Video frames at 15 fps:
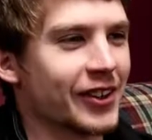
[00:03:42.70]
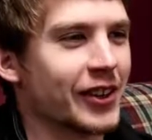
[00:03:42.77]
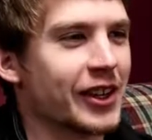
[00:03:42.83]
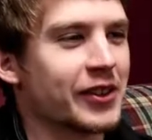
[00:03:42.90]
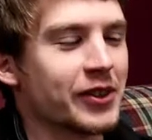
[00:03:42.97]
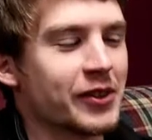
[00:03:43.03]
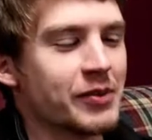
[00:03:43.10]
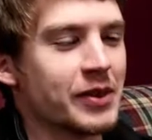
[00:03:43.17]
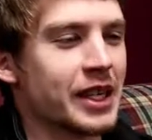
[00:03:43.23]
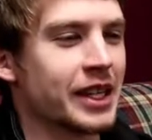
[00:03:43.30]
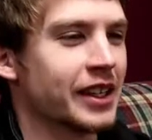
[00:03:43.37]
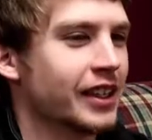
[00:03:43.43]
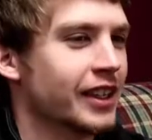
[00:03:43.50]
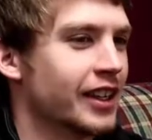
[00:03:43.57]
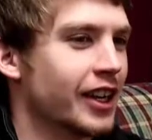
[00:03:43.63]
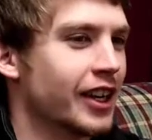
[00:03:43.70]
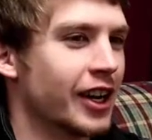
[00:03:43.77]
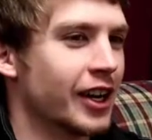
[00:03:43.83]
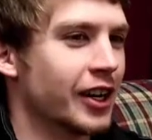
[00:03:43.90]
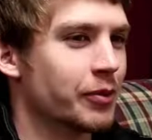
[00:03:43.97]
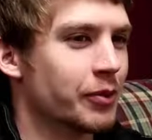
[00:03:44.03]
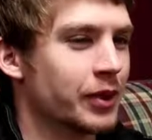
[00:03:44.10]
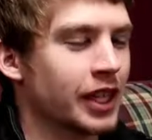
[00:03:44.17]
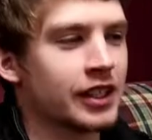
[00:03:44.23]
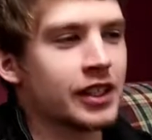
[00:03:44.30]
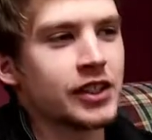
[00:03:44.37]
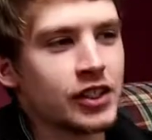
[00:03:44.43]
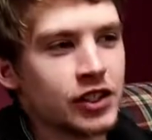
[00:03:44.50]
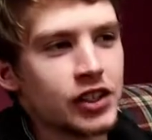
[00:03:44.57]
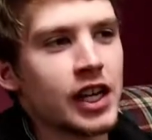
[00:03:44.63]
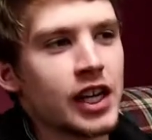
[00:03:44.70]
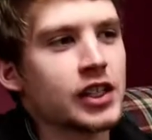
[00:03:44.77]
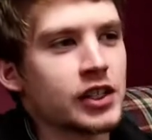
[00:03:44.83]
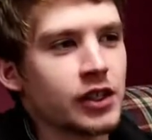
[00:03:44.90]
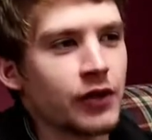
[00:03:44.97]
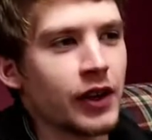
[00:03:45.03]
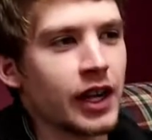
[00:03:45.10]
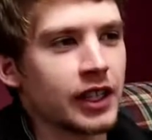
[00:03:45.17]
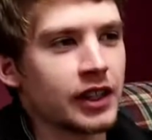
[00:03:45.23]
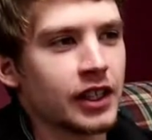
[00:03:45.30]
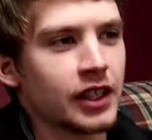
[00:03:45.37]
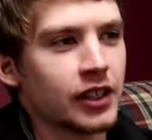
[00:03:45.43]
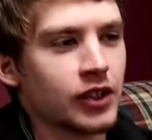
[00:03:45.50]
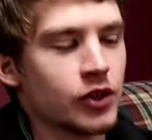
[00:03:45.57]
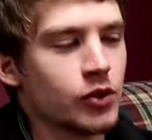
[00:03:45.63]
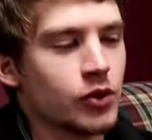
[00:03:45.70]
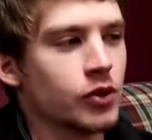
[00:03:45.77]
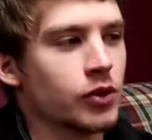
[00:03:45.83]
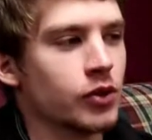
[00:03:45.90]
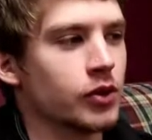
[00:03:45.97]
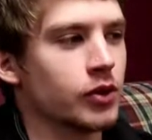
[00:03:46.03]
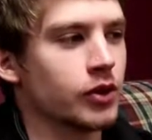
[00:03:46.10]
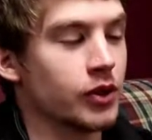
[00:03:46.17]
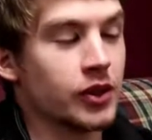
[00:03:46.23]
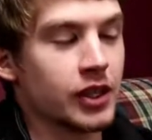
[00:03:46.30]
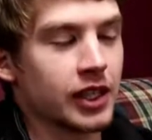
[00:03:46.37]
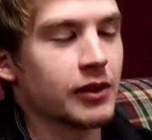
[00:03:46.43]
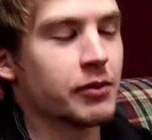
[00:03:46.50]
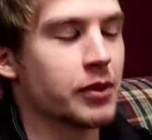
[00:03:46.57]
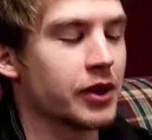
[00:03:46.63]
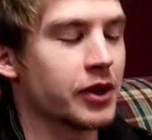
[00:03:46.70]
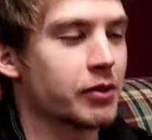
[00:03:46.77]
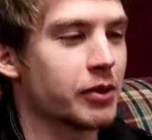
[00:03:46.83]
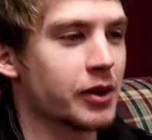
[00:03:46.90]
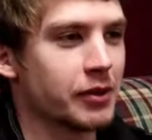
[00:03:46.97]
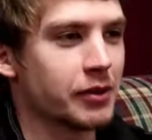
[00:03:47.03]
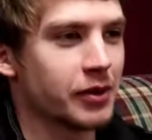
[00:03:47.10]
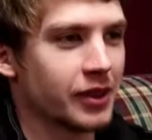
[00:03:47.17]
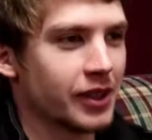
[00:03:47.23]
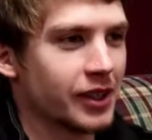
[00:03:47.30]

get away from me. Uh, but that doesn't change the fact that you, you didn't give birth, but